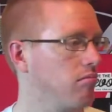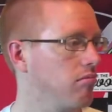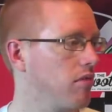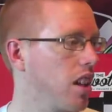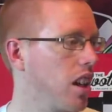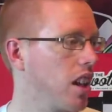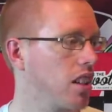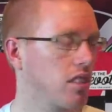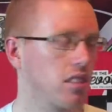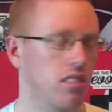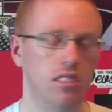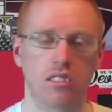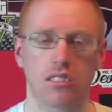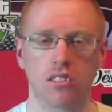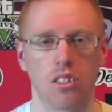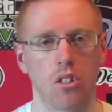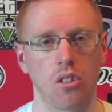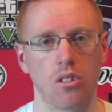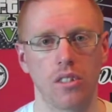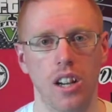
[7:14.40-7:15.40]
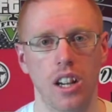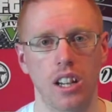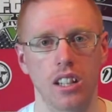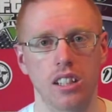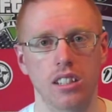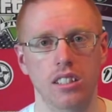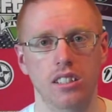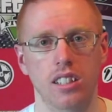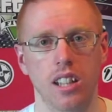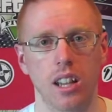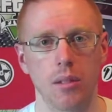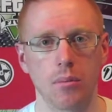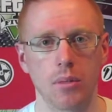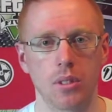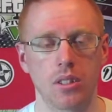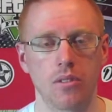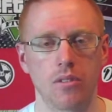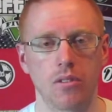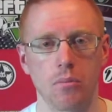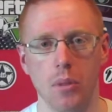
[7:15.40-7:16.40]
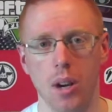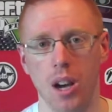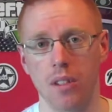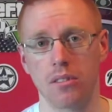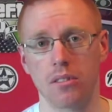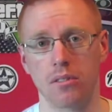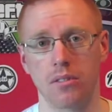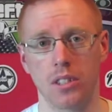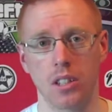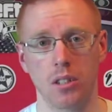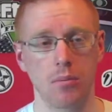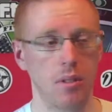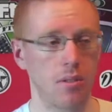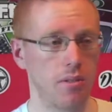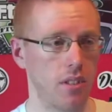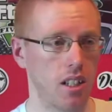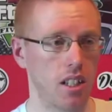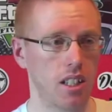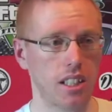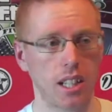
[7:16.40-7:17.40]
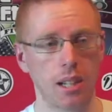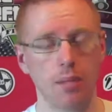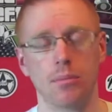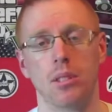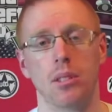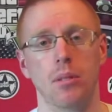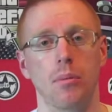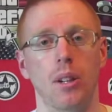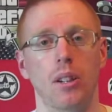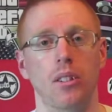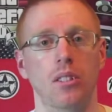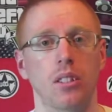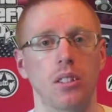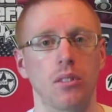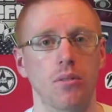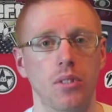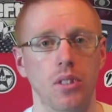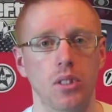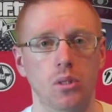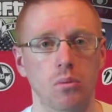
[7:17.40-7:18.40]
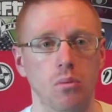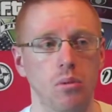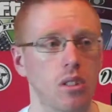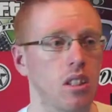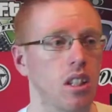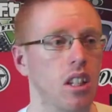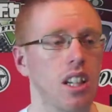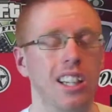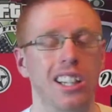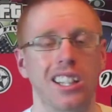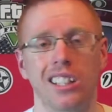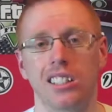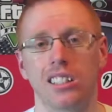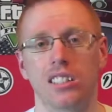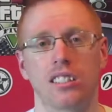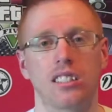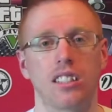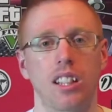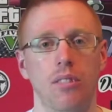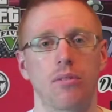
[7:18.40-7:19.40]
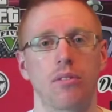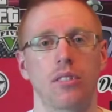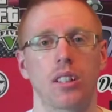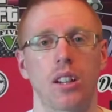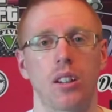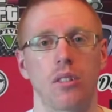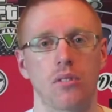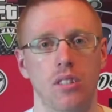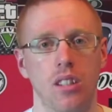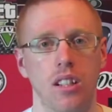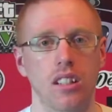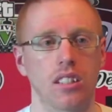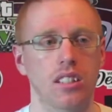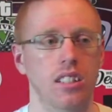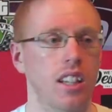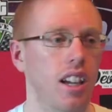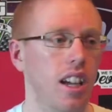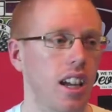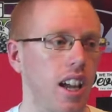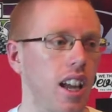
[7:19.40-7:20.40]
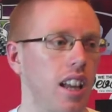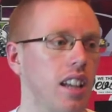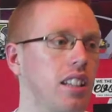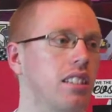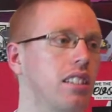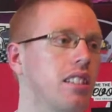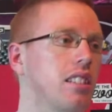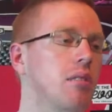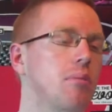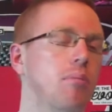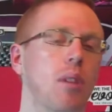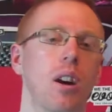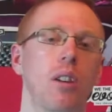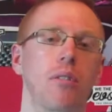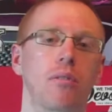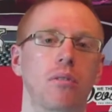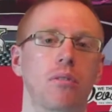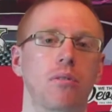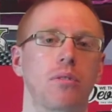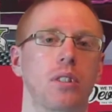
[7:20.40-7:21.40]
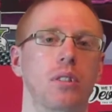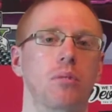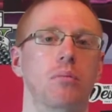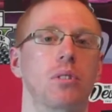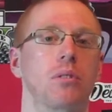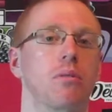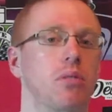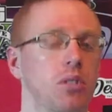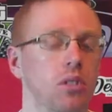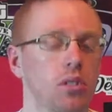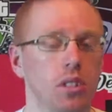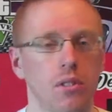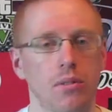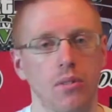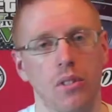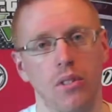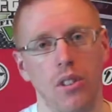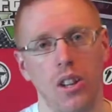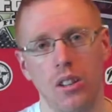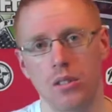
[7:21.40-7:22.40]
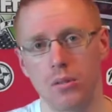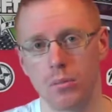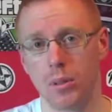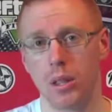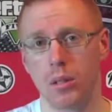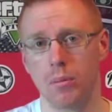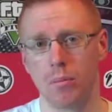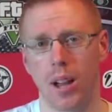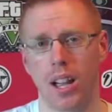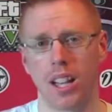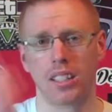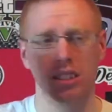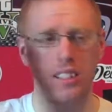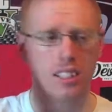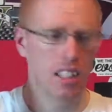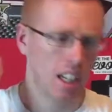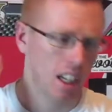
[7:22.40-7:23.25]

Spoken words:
It's all-round entertainment of a Marvel film. If you like Captain America, the first one, definitely go and check this out. Anything that Marvel films have done, if you've liked them in the past,